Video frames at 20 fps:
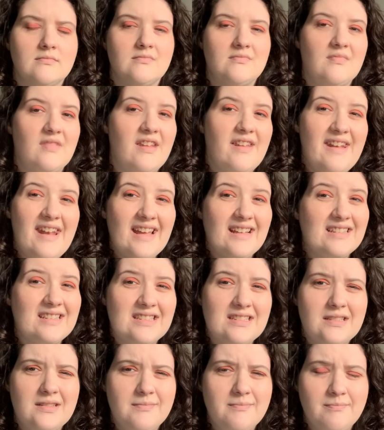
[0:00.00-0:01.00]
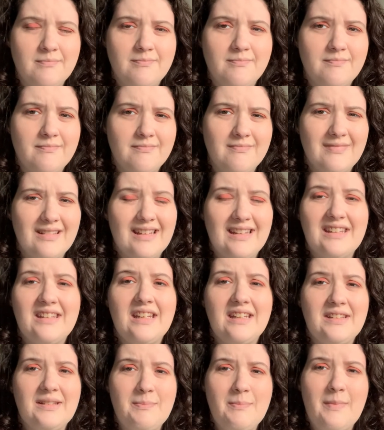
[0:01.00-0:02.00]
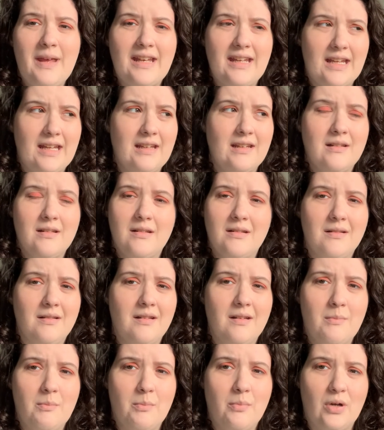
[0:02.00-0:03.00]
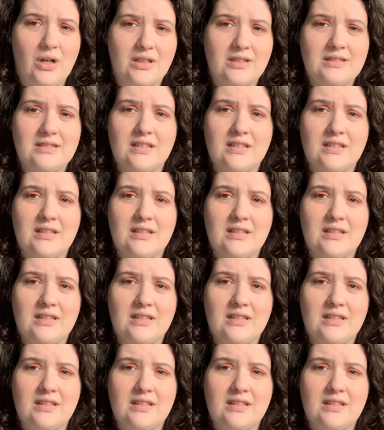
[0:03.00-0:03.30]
The next, it's many books.